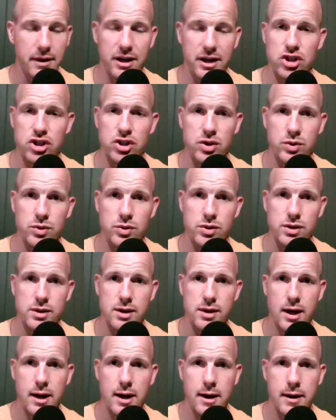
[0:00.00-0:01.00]

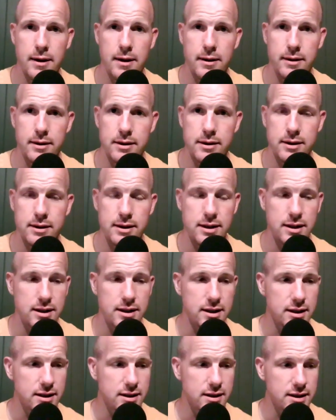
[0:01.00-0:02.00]
issues,
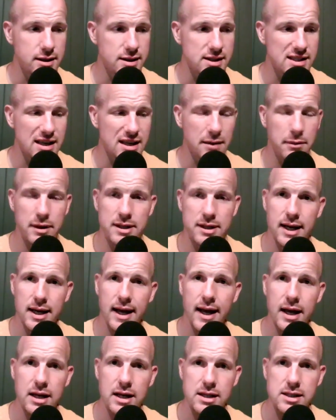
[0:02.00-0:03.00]
the same
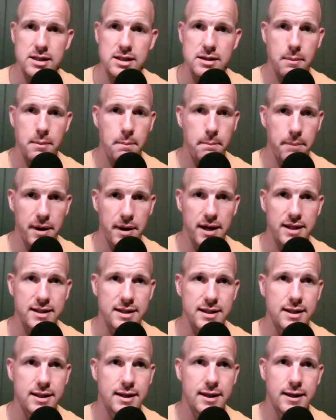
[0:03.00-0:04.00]
attacks,
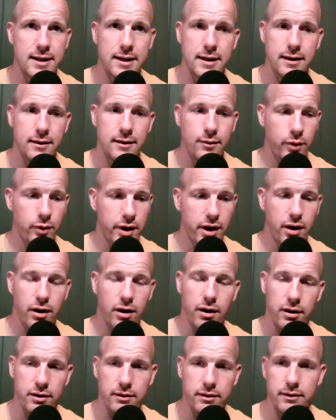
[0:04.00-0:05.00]
but we
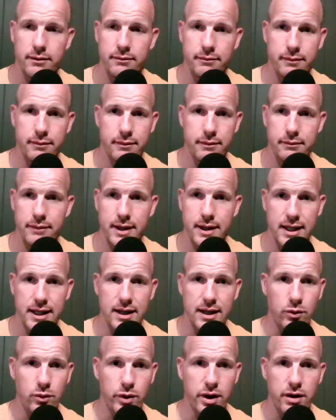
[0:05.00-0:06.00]
are
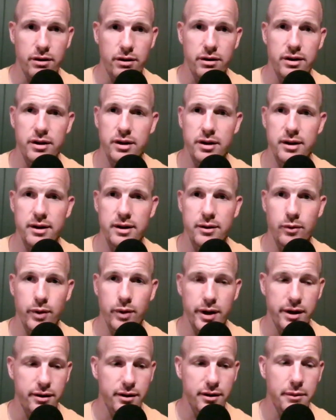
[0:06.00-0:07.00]
in the
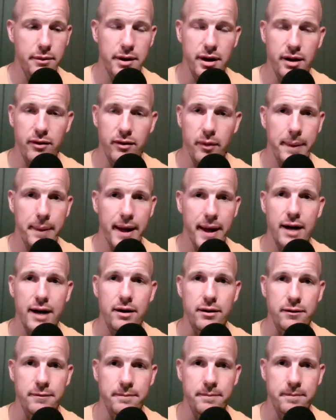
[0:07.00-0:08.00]
middle of a
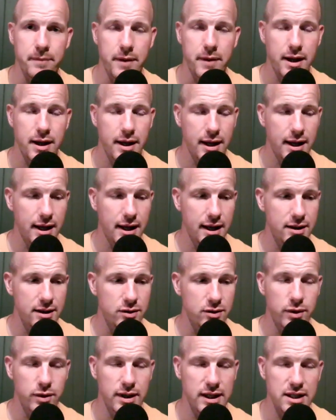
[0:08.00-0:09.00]
battle,
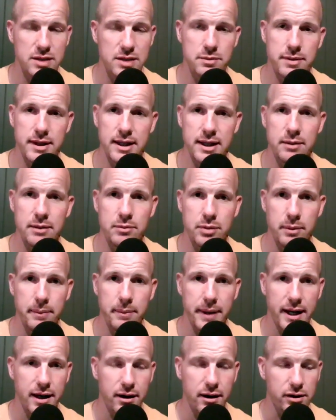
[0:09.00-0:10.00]
and we need to be
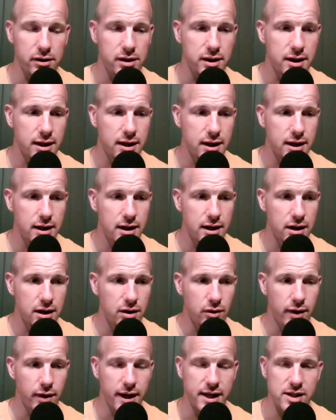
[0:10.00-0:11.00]
prepared.
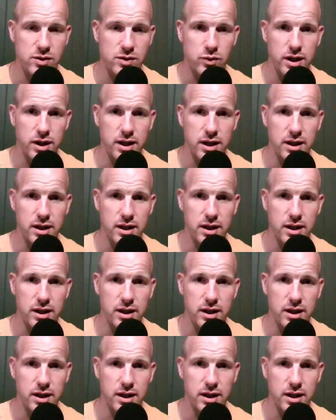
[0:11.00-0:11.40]
You know, as